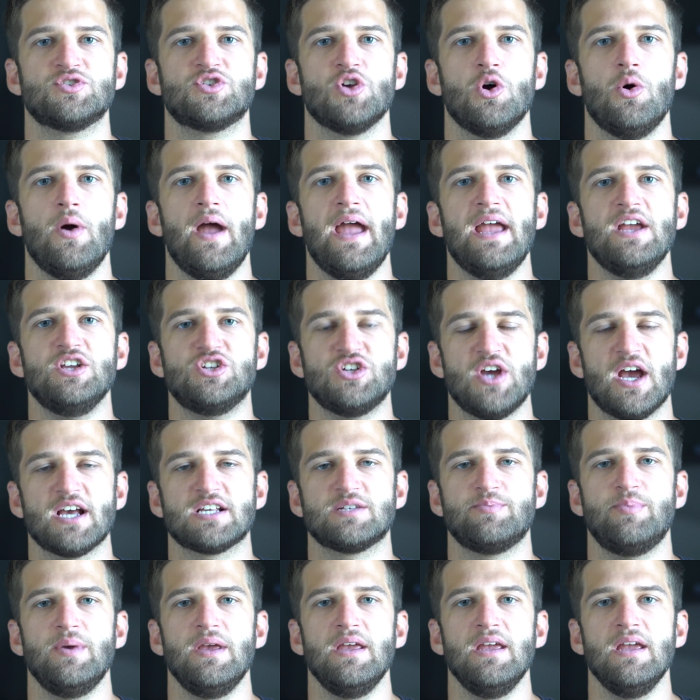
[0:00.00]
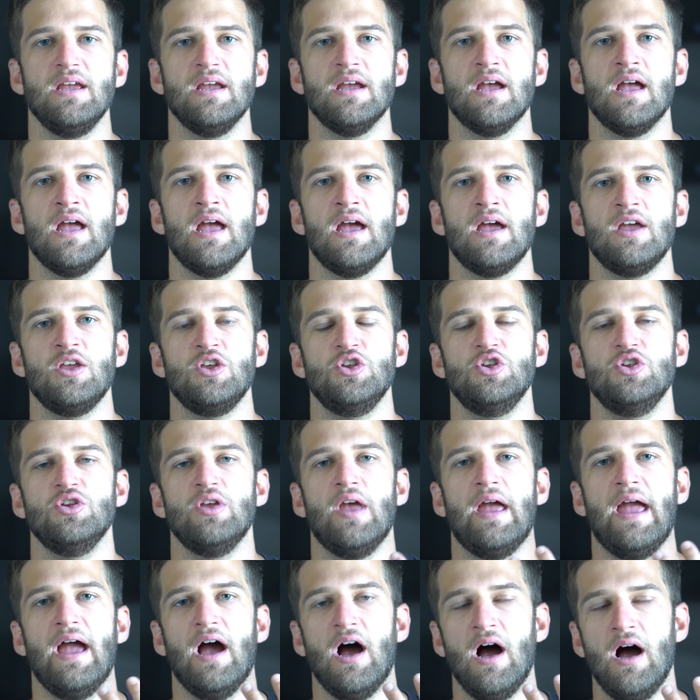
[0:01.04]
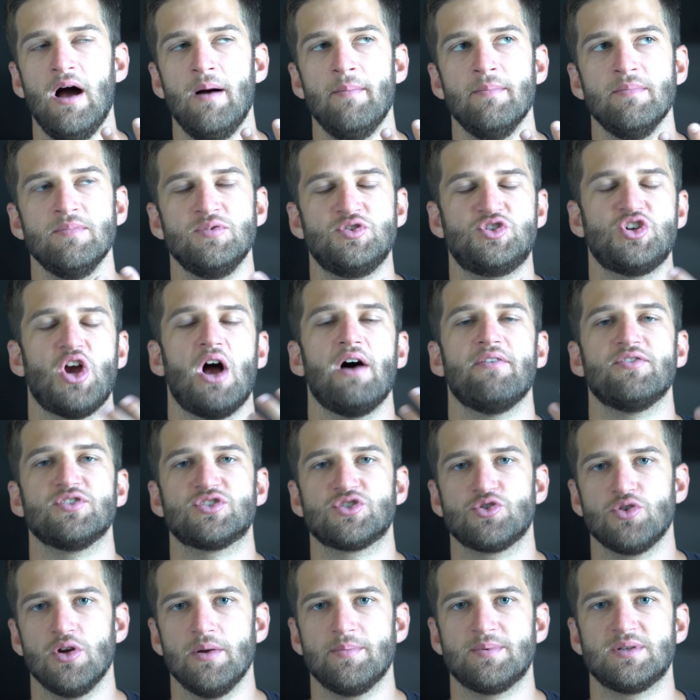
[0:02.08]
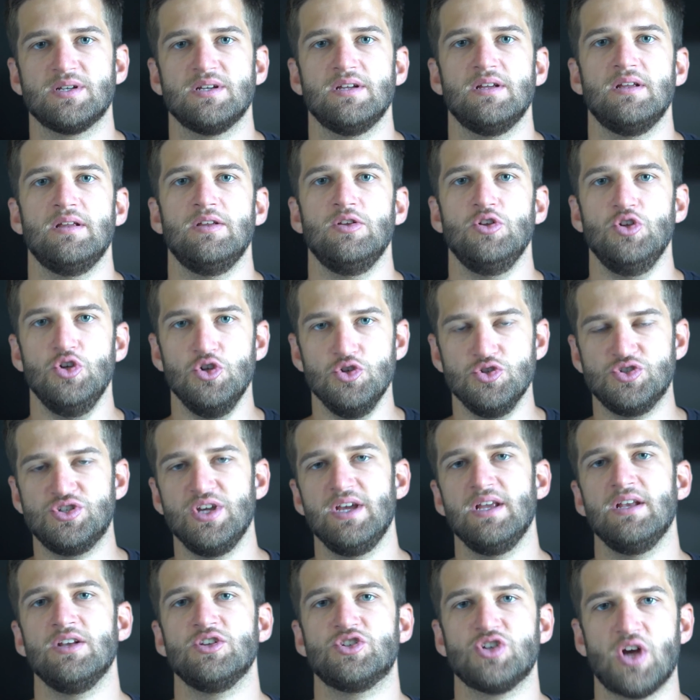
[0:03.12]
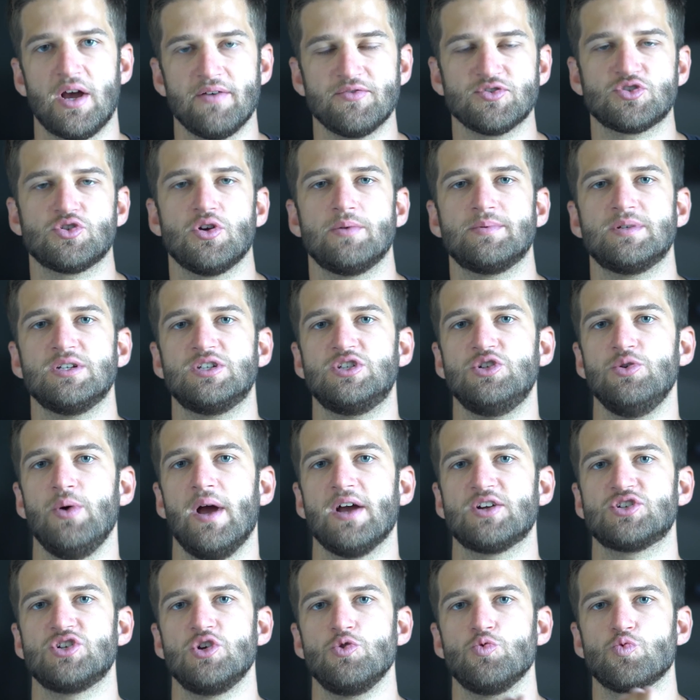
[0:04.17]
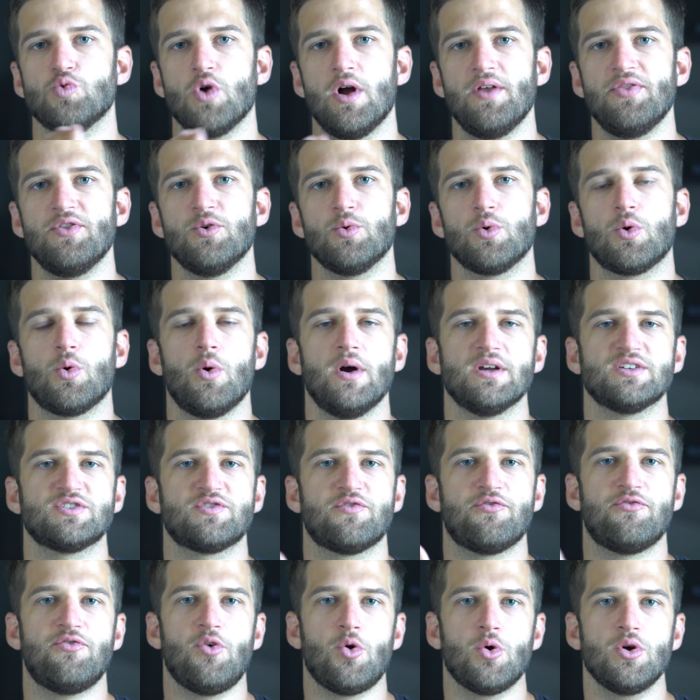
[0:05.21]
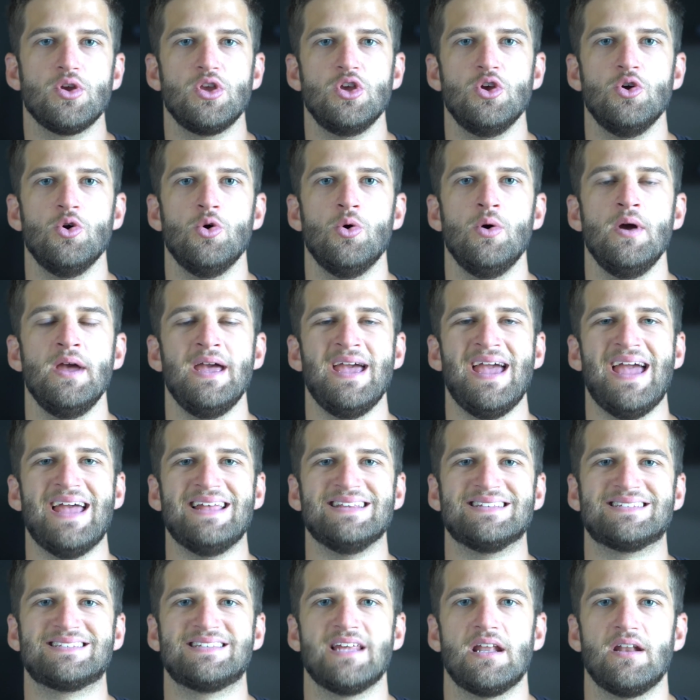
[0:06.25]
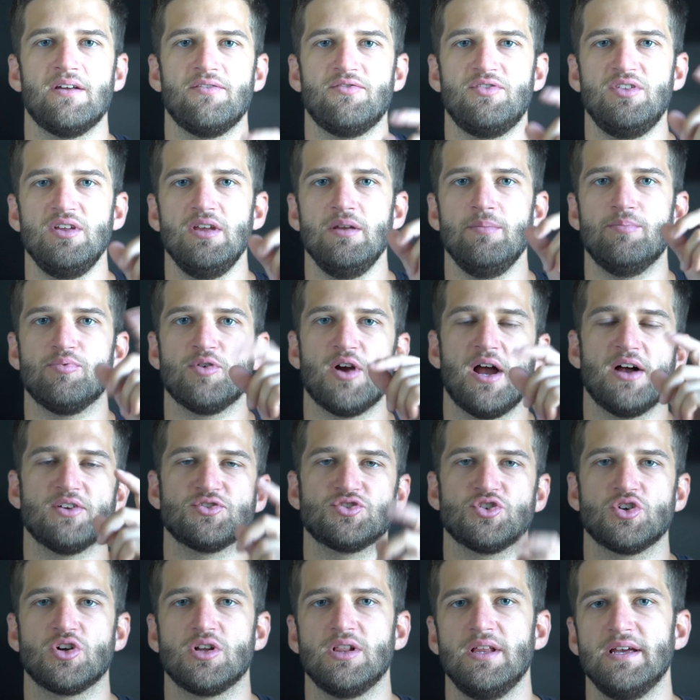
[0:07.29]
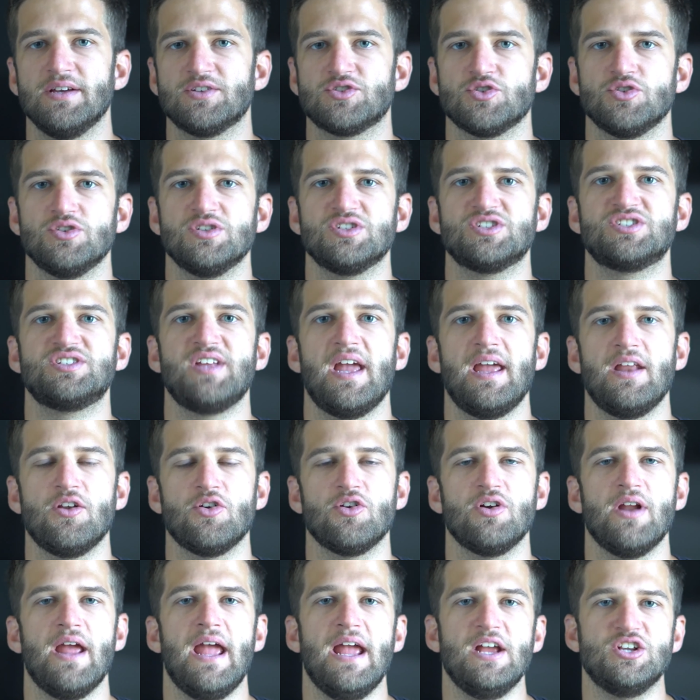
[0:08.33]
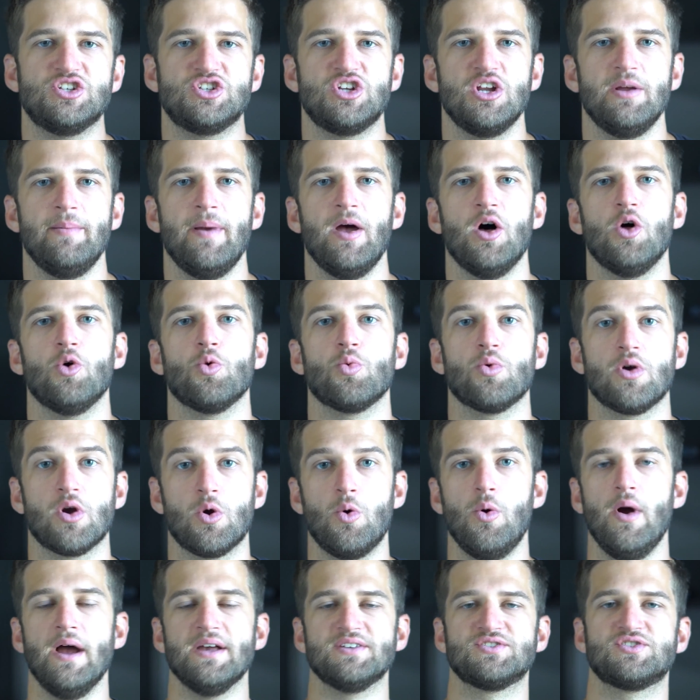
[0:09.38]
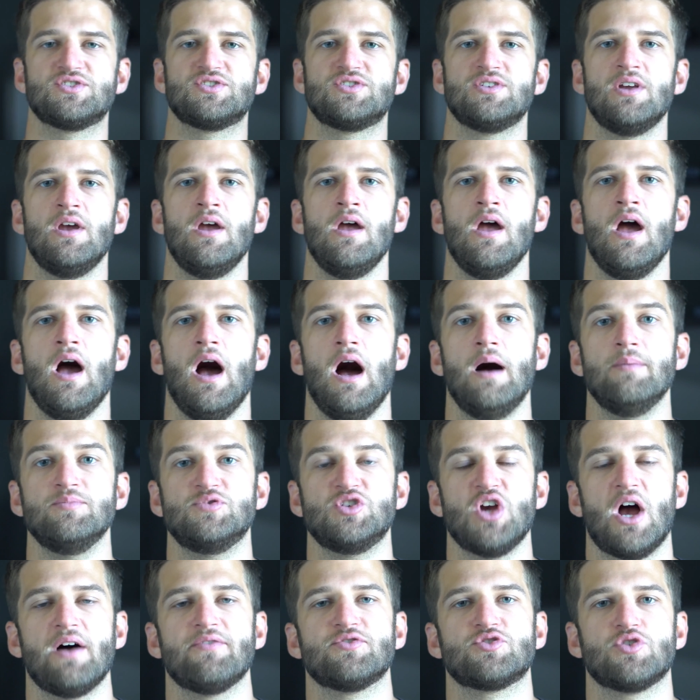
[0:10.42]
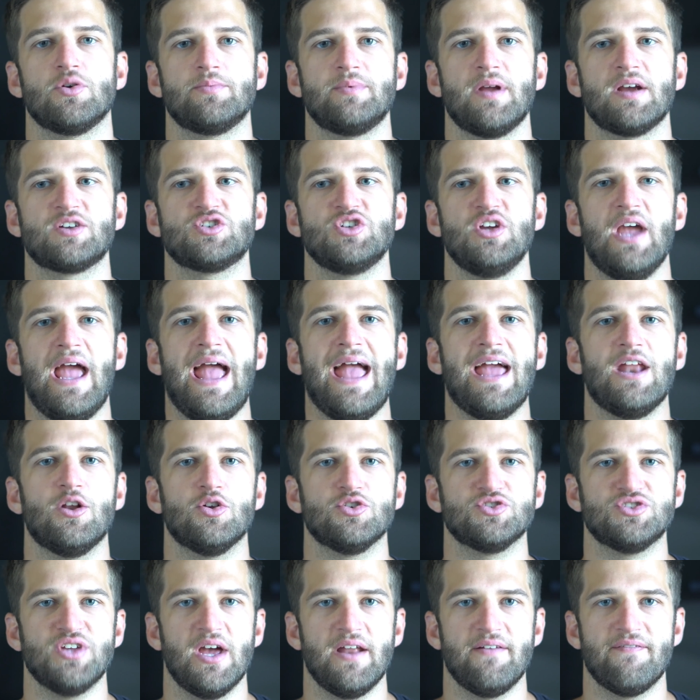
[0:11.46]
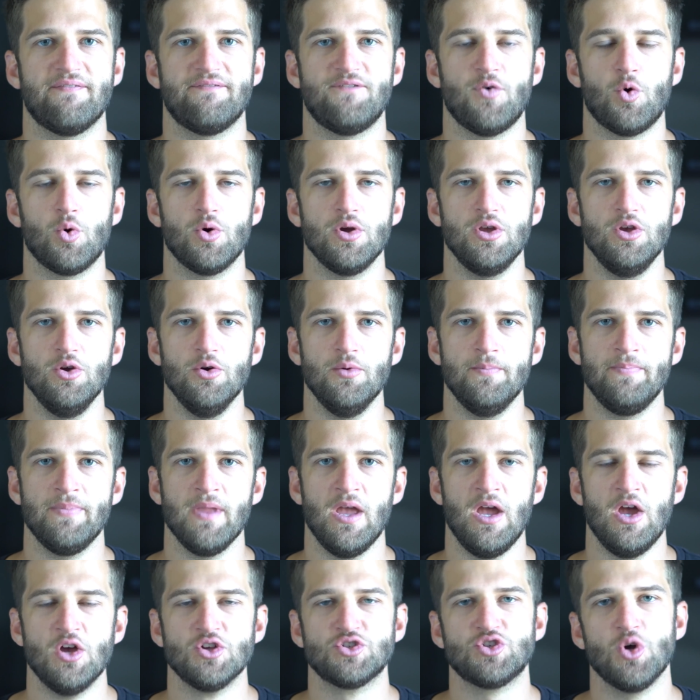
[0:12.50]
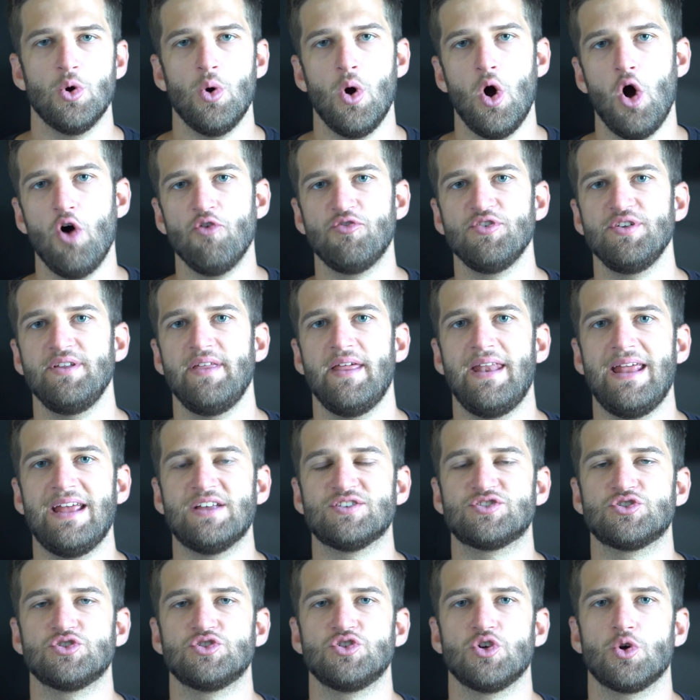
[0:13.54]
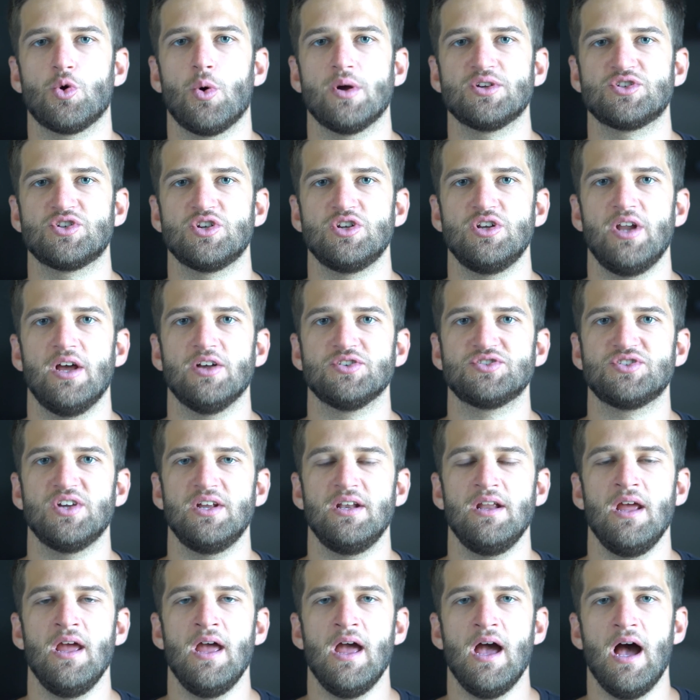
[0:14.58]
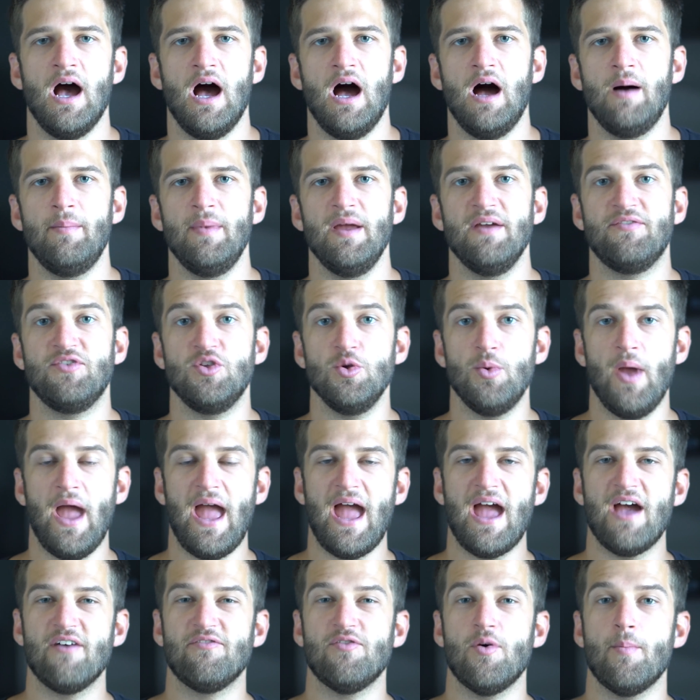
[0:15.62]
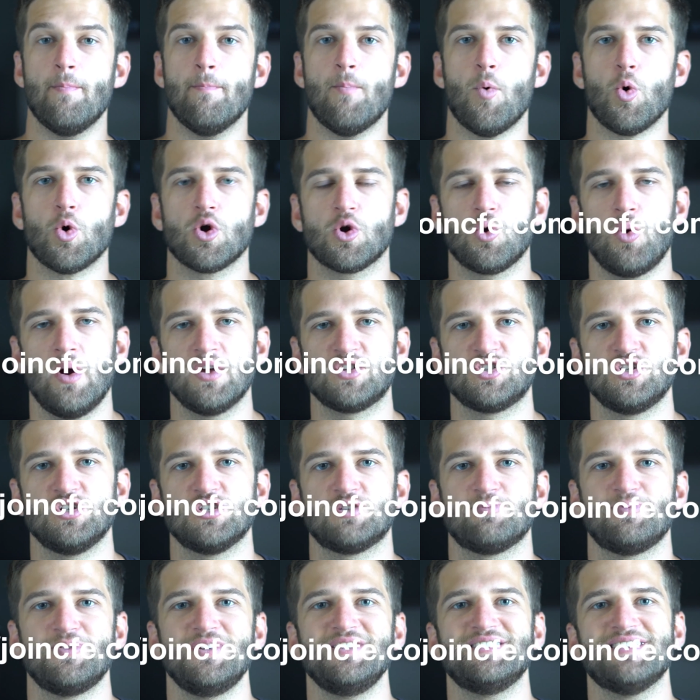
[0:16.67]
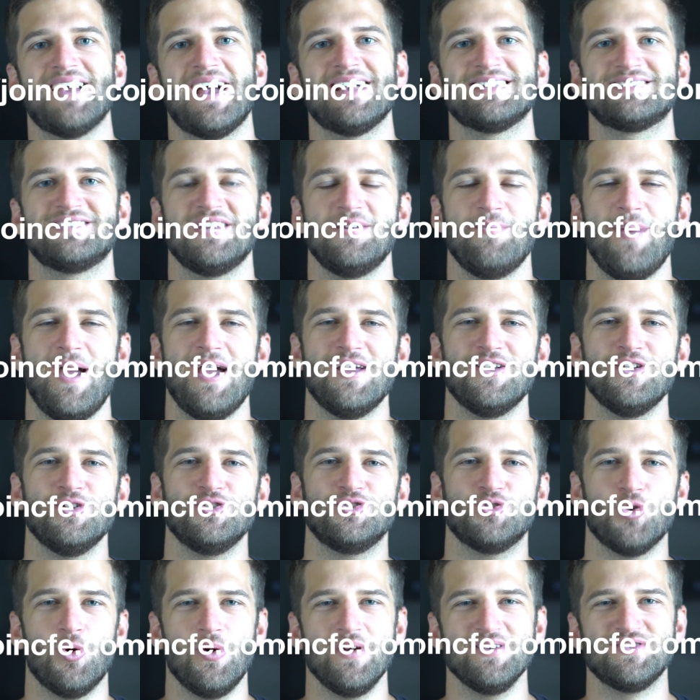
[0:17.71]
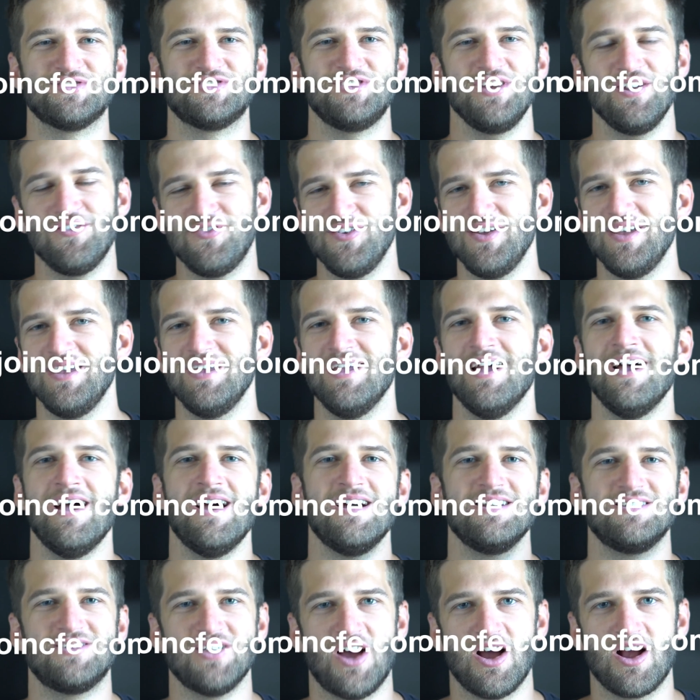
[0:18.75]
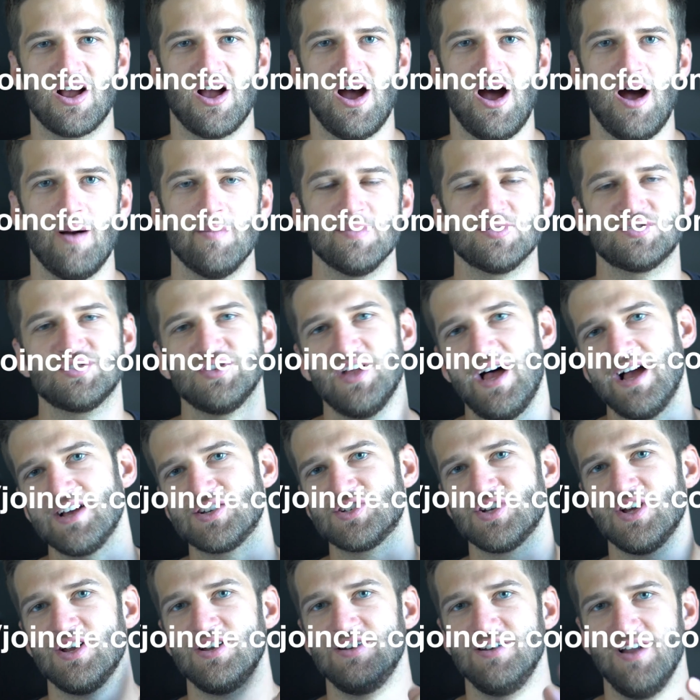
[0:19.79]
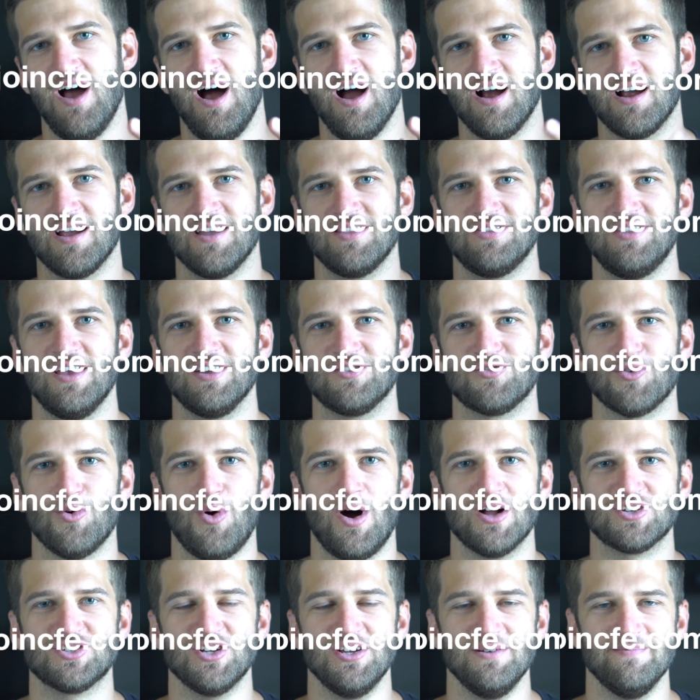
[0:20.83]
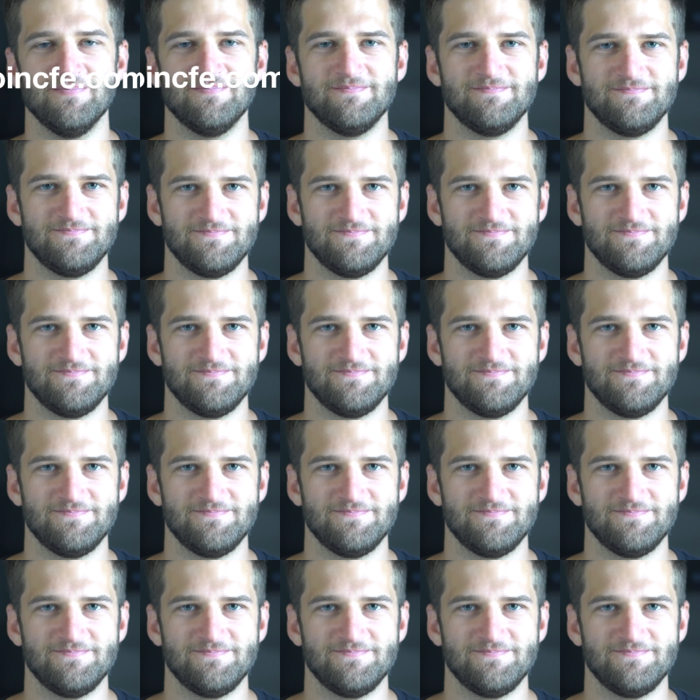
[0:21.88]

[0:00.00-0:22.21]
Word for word: so Ajax being um, JavaScript using JavaScript to actually run the request for you instead of the browser clicks or the standard HTML requests. Um, JavaScript actually handles that for you. So hopefully that answers your question, Nelson. Um, if you have more questions, please ask them at joincfe.com slash knock. Thanks for watching.